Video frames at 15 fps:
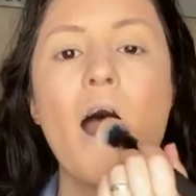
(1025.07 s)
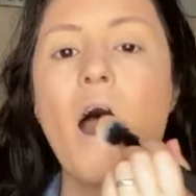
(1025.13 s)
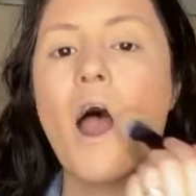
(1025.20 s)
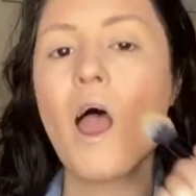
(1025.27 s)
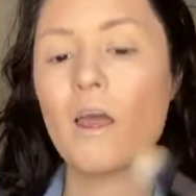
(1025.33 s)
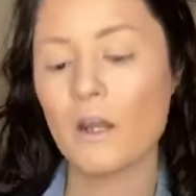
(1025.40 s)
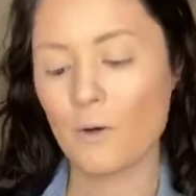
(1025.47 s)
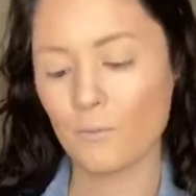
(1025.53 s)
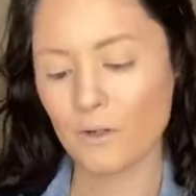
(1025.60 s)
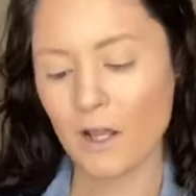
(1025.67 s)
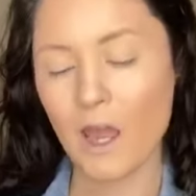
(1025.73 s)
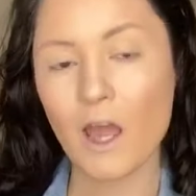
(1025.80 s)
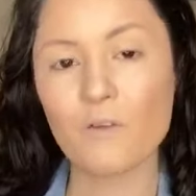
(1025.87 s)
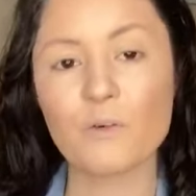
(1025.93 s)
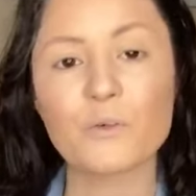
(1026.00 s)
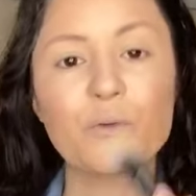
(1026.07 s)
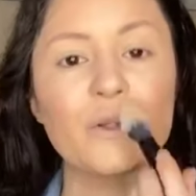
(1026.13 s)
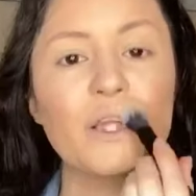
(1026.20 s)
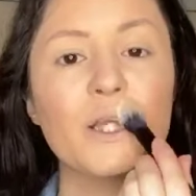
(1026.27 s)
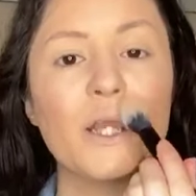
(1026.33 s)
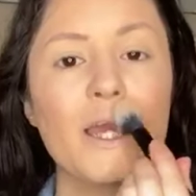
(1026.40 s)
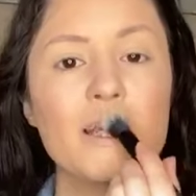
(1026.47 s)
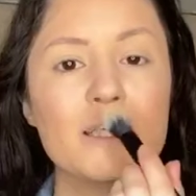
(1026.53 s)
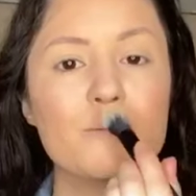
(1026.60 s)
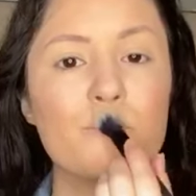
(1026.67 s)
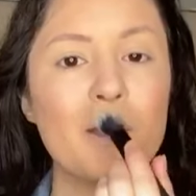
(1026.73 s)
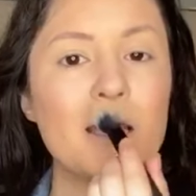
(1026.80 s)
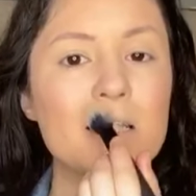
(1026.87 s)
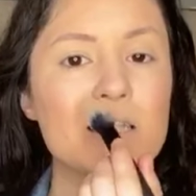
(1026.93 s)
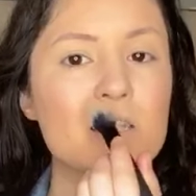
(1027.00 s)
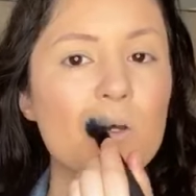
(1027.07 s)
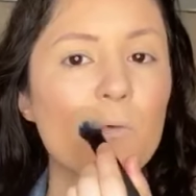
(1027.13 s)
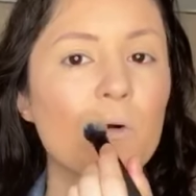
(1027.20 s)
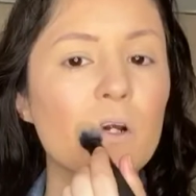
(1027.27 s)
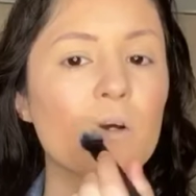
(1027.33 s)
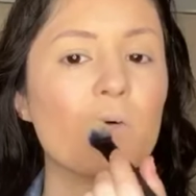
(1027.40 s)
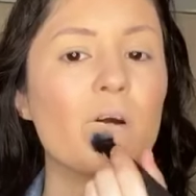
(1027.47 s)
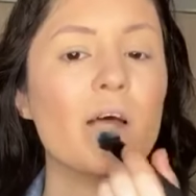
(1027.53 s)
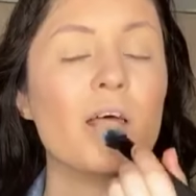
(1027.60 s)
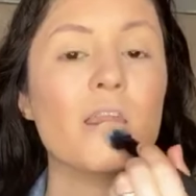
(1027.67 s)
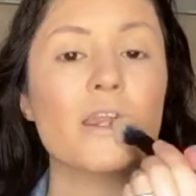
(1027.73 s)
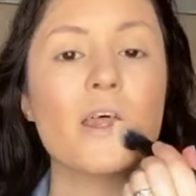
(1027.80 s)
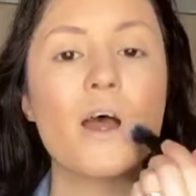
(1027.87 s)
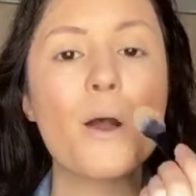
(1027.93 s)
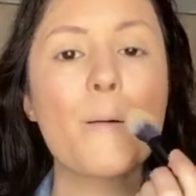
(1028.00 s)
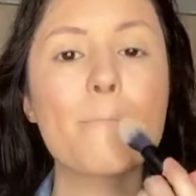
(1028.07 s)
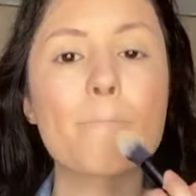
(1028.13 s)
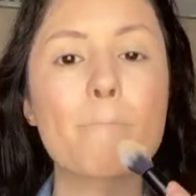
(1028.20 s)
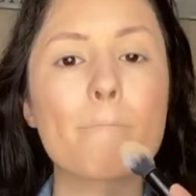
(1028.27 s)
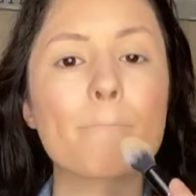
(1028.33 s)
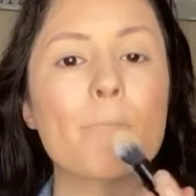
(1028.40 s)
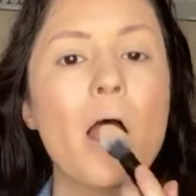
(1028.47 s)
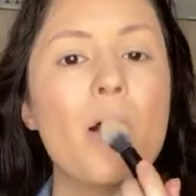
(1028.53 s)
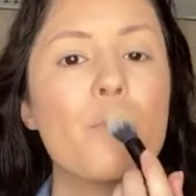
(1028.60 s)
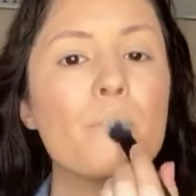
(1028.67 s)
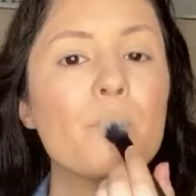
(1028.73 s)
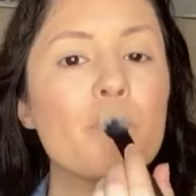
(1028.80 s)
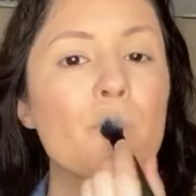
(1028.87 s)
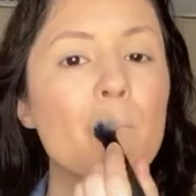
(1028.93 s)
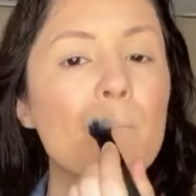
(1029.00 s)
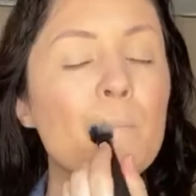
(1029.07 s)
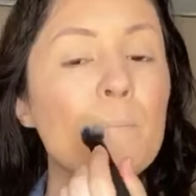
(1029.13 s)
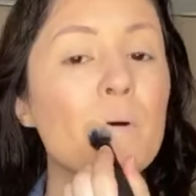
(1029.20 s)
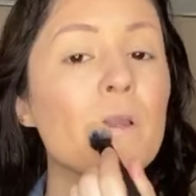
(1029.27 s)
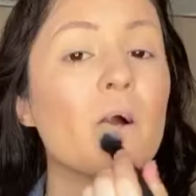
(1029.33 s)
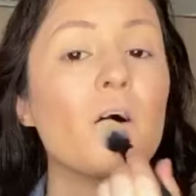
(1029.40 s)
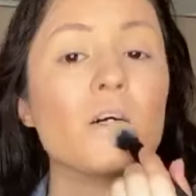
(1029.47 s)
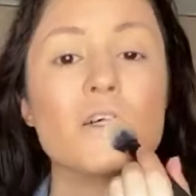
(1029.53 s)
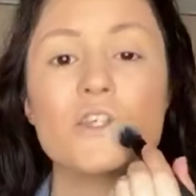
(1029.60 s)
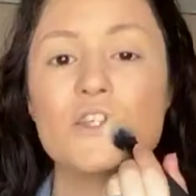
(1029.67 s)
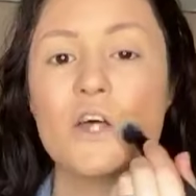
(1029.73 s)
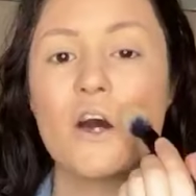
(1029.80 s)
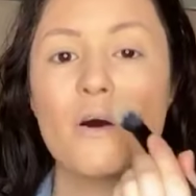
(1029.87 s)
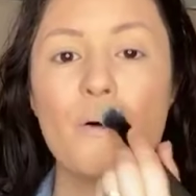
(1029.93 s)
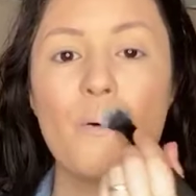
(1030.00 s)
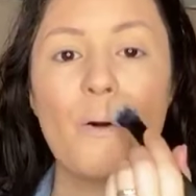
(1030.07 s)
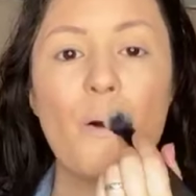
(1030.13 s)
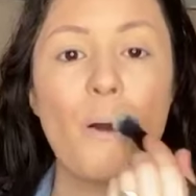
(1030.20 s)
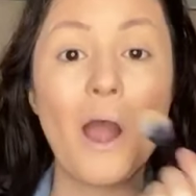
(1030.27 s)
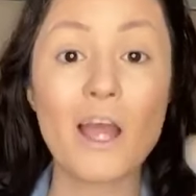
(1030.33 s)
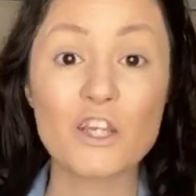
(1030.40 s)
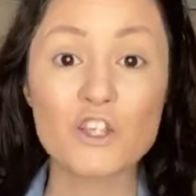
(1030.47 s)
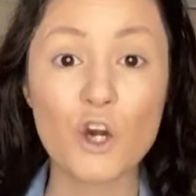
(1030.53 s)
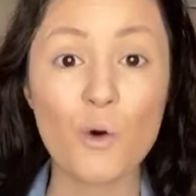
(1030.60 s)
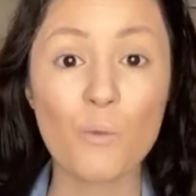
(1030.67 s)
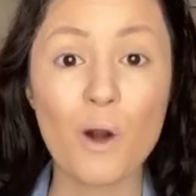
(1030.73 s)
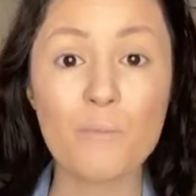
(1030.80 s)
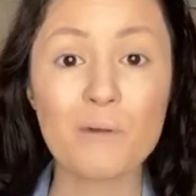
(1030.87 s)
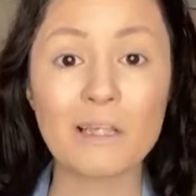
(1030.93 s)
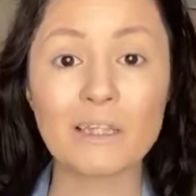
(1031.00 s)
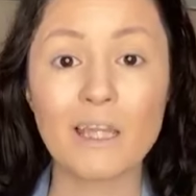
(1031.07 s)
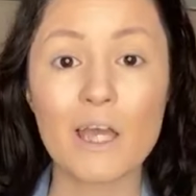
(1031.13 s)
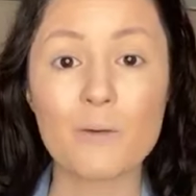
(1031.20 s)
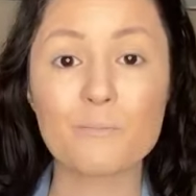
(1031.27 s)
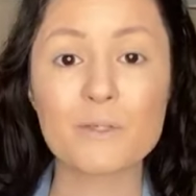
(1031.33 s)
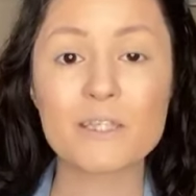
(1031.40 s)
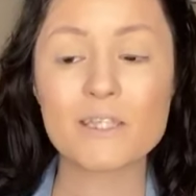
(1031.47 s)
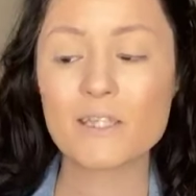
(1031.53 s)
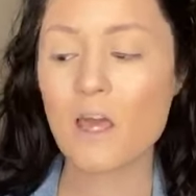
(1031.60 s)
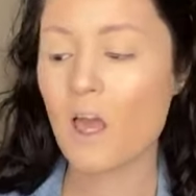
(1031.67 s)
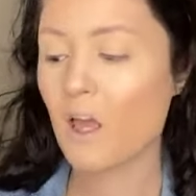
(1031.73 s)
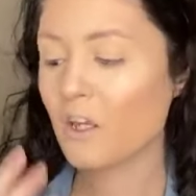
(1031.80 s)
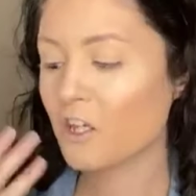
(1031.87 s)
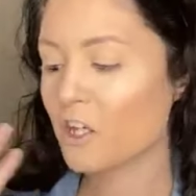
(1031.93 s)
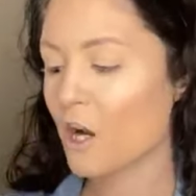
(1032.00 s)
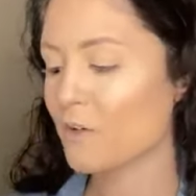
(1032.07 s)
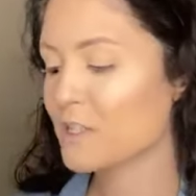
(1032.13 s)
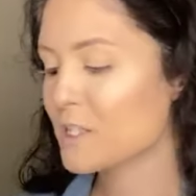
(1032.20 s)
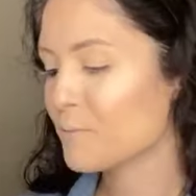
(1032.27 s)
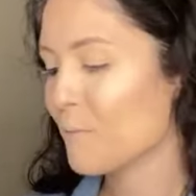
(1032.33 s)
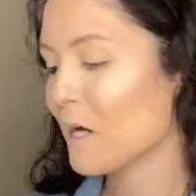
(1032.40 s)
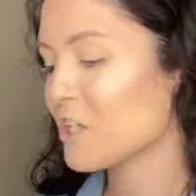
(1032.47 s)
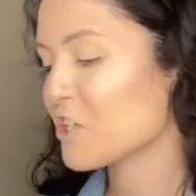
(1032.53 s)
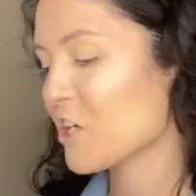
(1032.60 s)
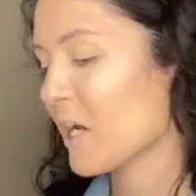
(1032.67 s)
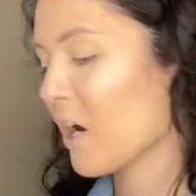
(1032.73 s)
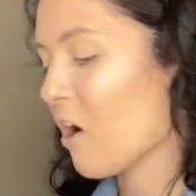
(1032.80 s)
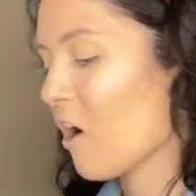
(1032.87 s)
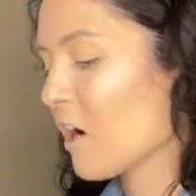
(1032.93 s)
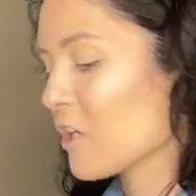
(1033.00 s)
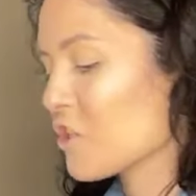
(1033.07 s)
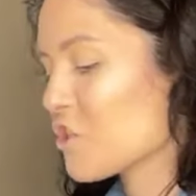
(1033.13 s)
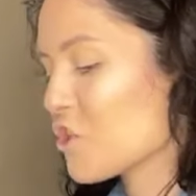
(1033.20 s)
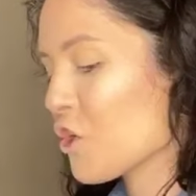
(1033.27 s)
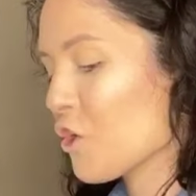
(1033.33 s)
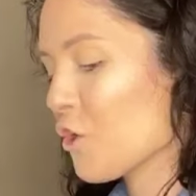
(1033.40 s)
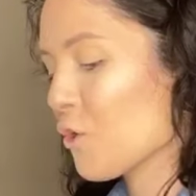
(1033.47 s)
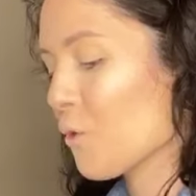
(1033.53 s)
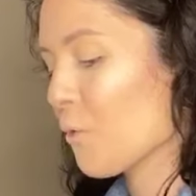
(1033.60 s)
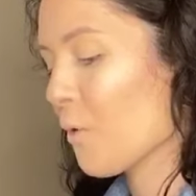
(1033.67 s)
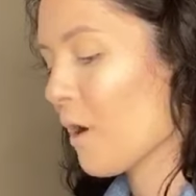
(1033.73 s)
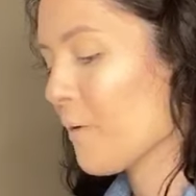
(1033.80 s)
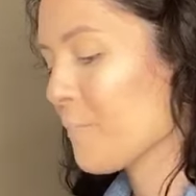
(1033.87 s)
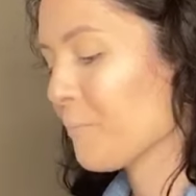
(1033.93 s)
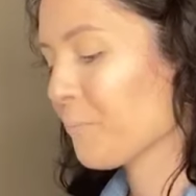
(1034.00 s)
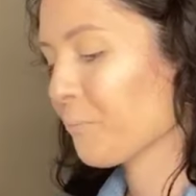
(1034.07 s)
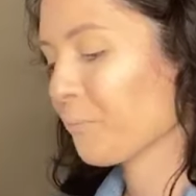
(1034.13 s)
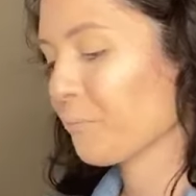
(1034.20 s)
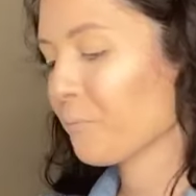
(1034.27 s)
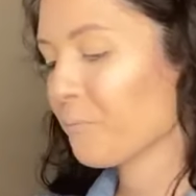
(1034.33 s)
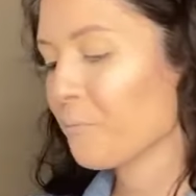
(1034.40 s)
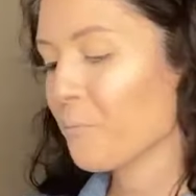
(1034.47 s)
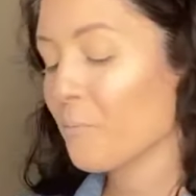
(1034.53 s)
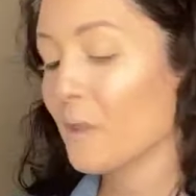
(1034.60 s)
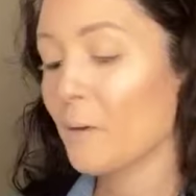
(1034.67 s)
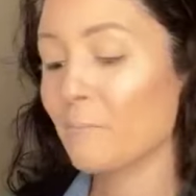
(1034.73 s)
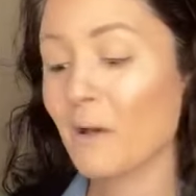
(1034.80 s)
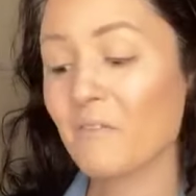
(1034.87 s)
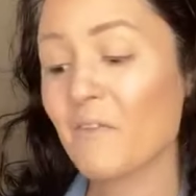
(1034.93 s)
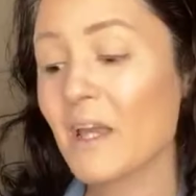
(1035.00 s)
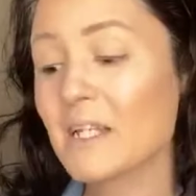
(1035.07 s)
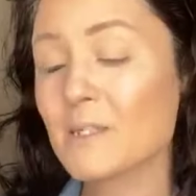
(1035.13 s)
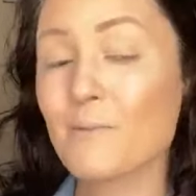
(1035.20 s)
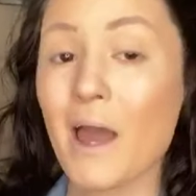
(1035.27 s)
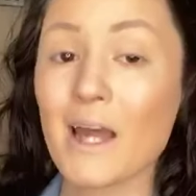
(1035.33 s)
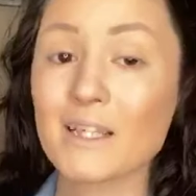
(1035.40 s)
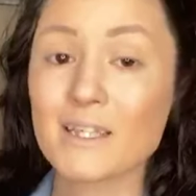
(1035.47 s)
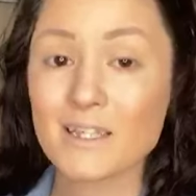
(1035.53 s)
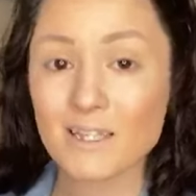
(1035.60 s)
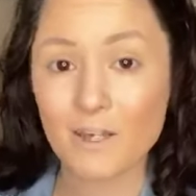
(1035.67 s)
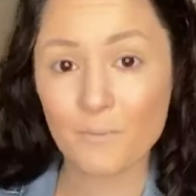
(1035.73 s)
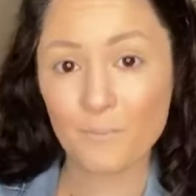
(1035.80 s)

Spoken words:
And I want to have a really nice base to work with. But also, I don't want my lips, you know, smudging onto my face mask.